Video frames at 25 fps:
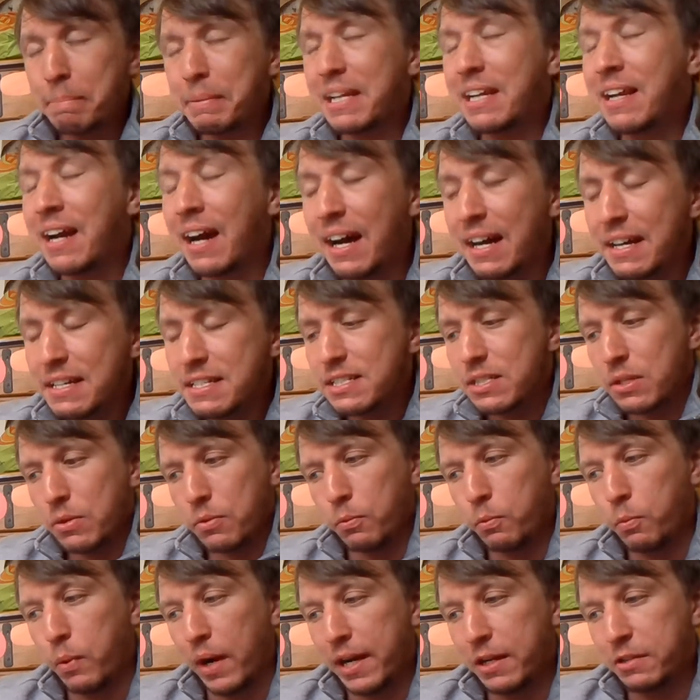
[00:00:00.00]

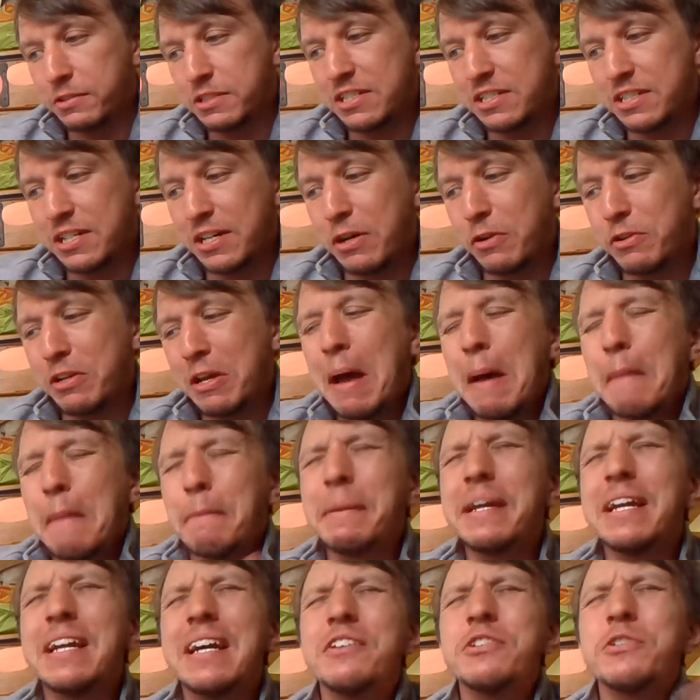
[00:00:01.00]
because, wailed Toad,
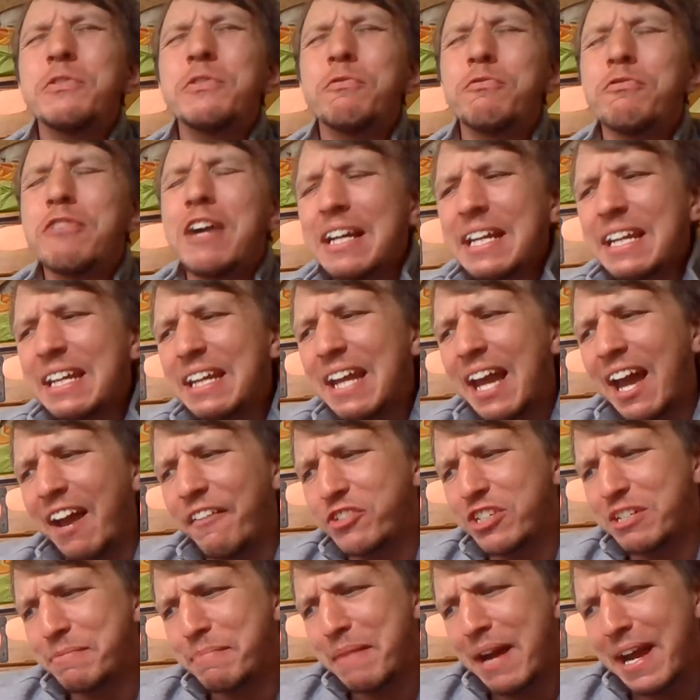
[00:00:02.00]
because running
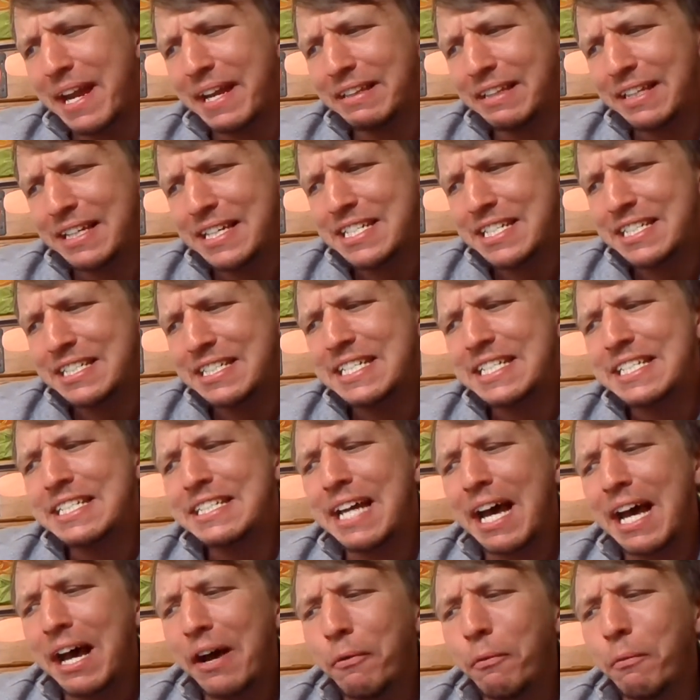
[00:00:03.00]
after my list is
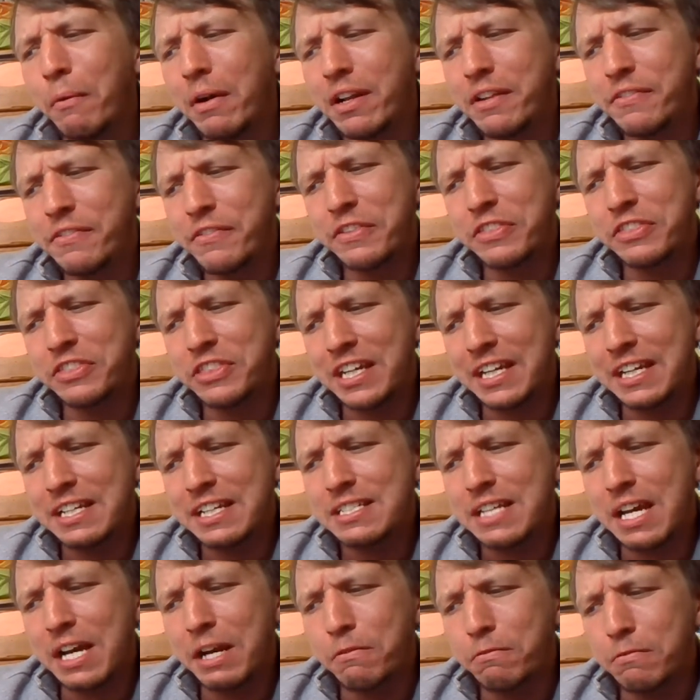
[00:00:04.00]
not one of the
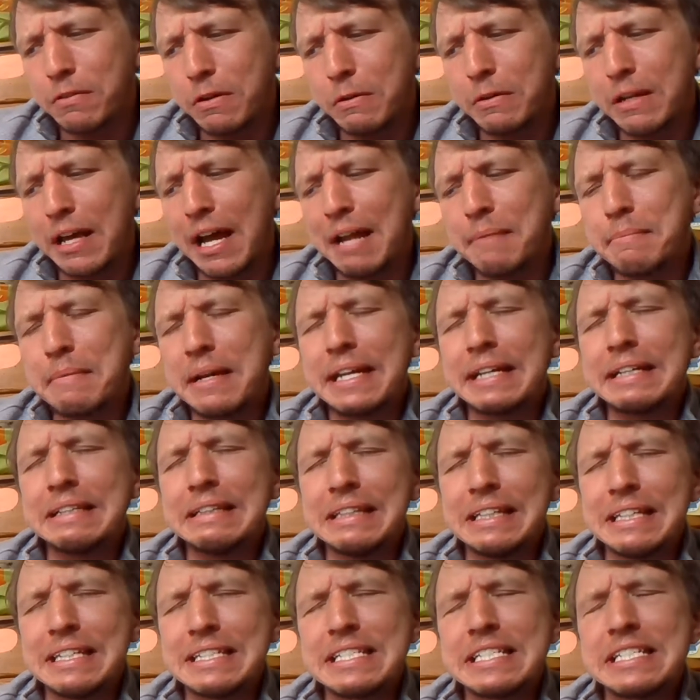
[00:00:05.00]
things I wrote on my
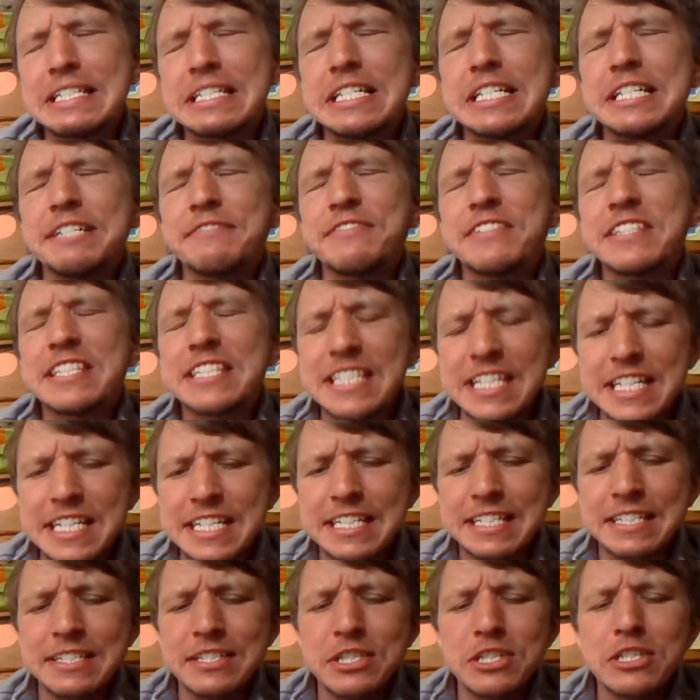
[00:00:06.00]
list of
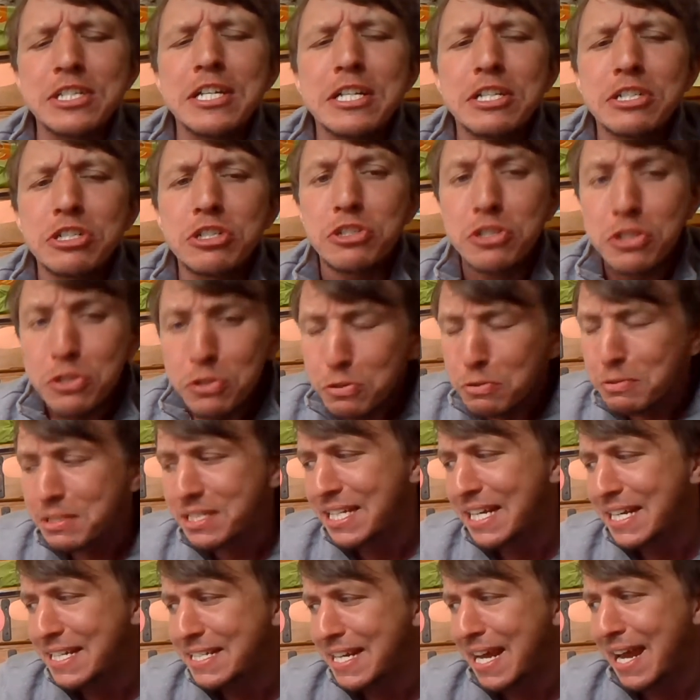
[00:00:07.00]
things to do
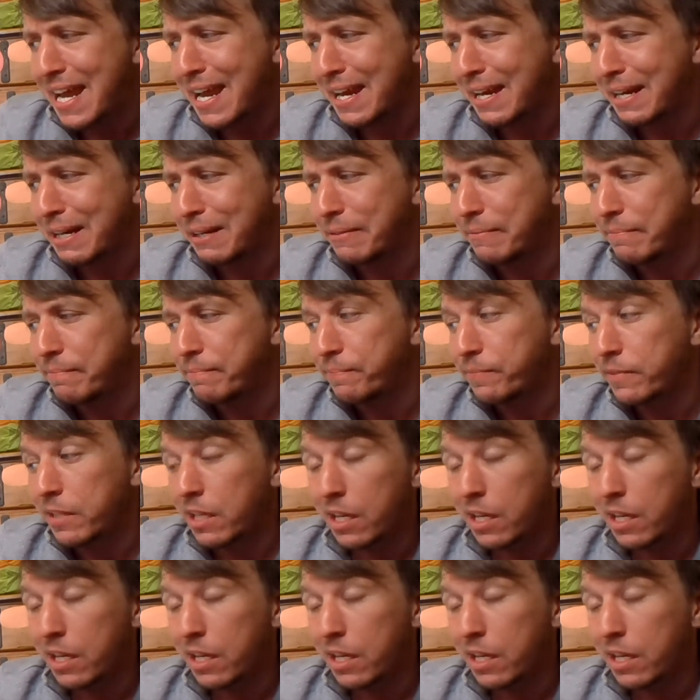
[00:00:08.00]
today.